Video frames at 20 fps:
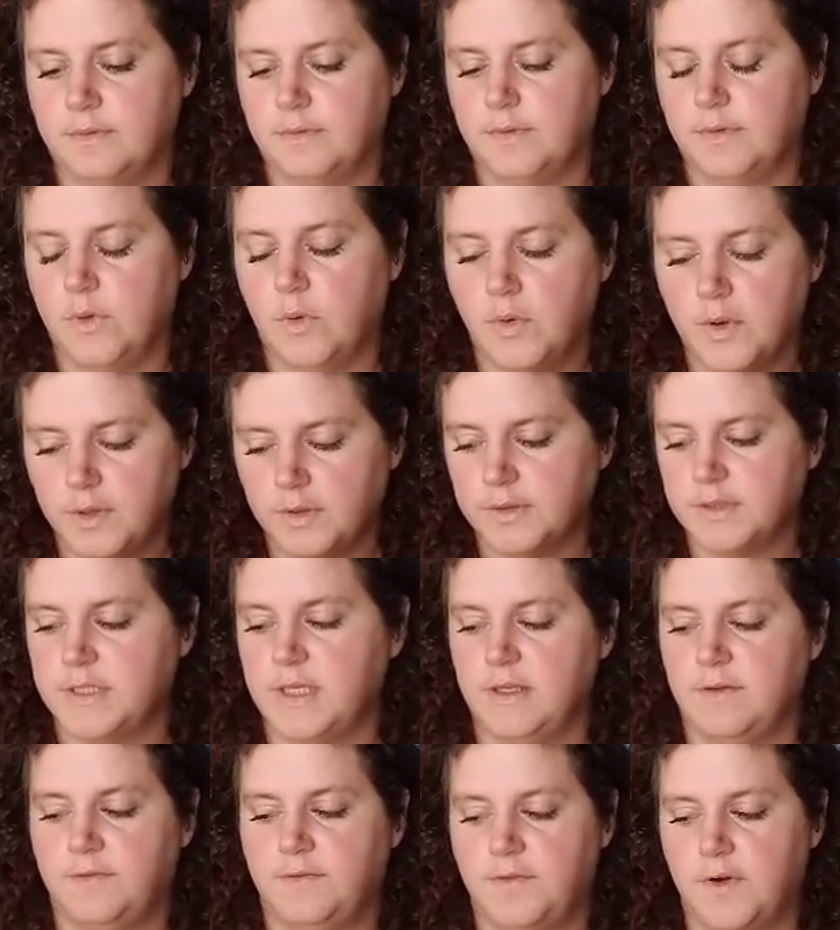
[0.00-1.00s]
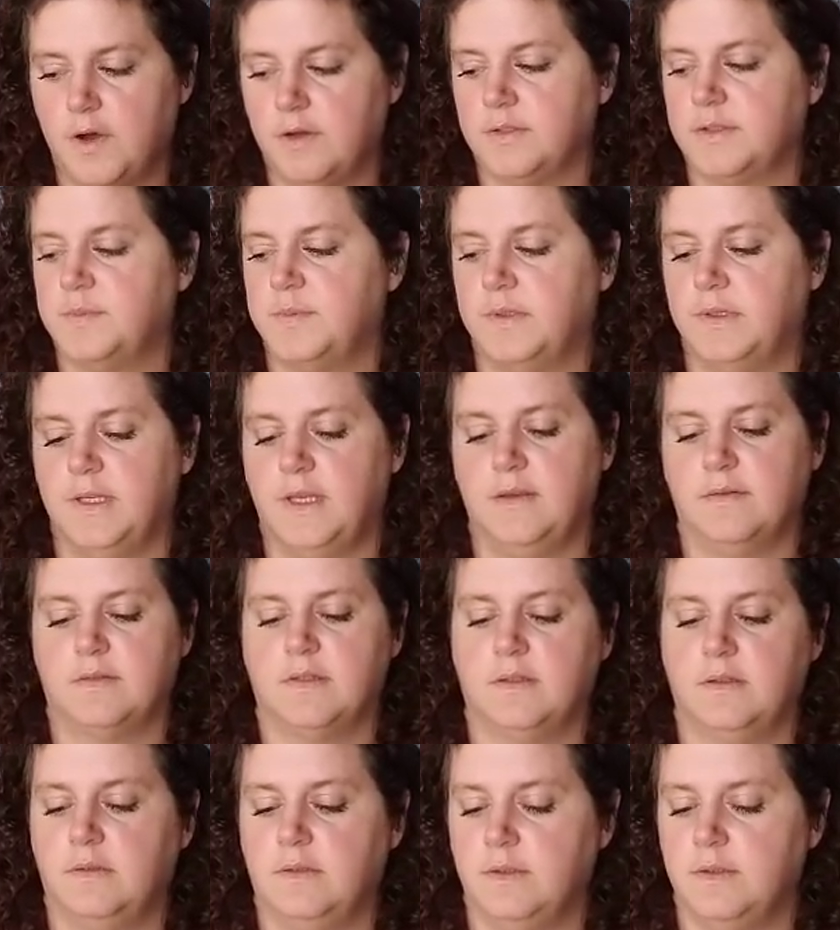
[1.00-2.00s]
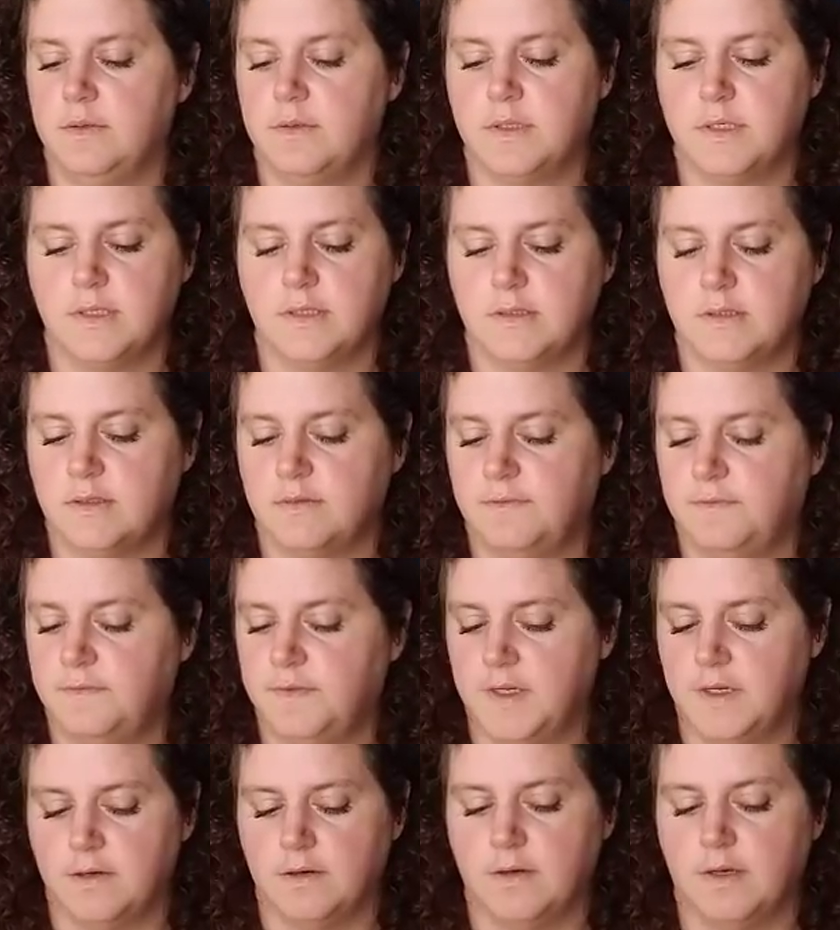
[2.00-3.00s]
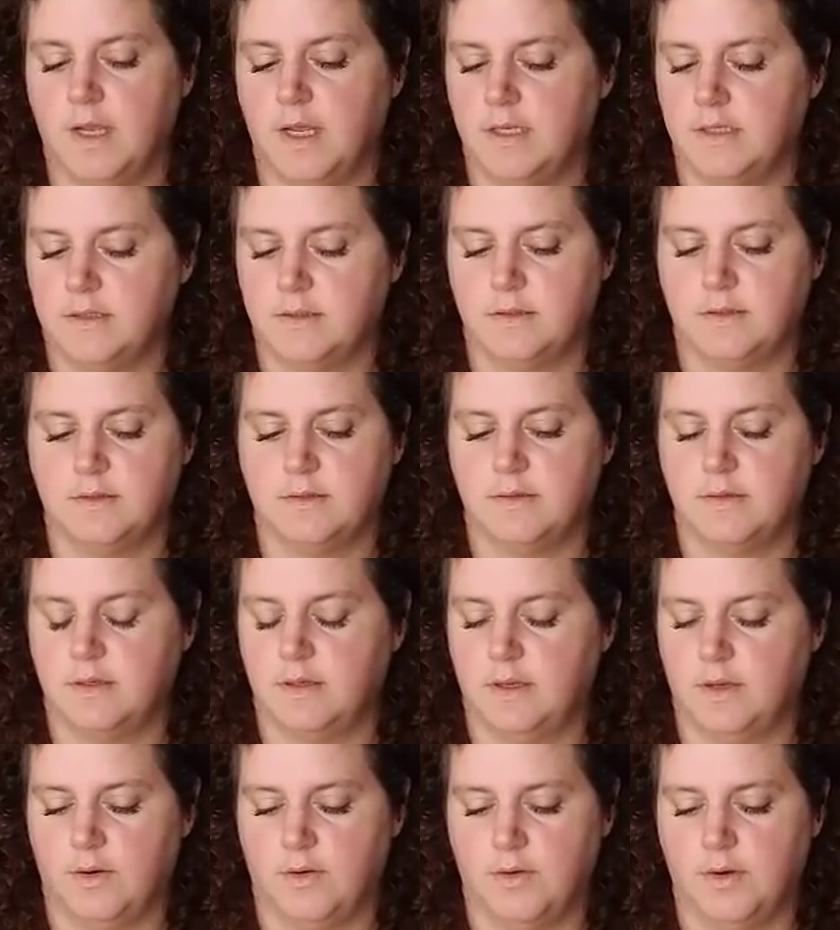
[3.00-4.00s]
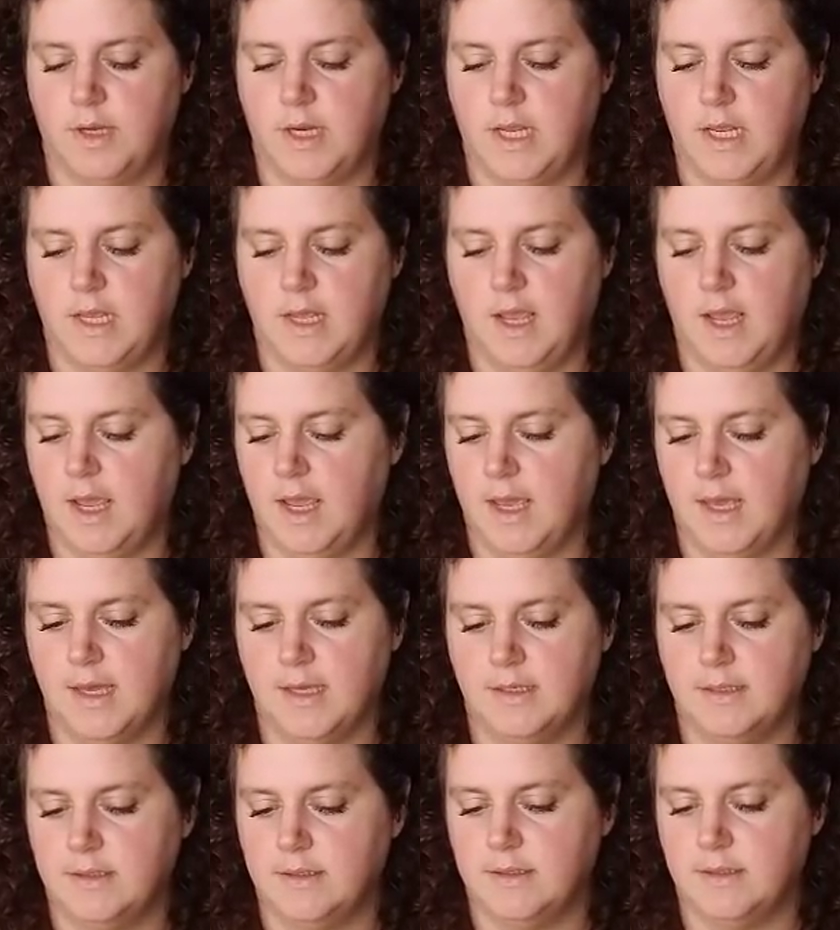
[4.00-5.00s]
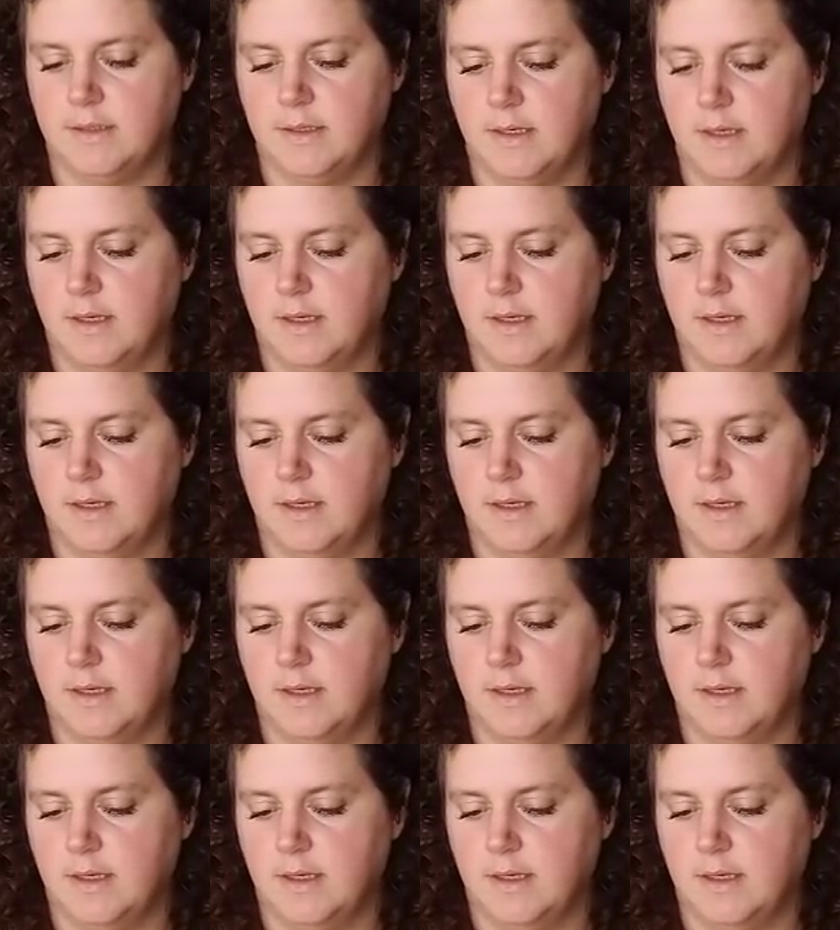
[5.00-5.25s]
Loyalty, false beliefs, illusions, fear, and security, and